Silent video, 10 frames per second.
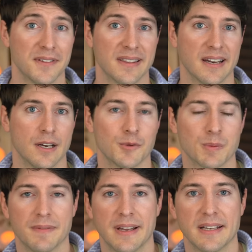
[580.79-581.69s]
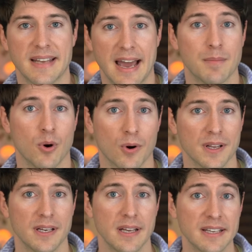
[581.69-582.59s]
thing that helps prevent tab
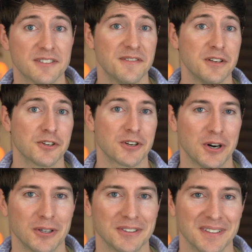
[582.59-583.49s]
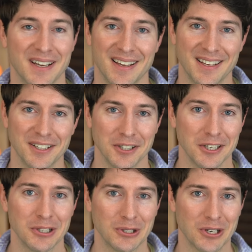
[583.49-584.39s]
hoarding is a feature called Little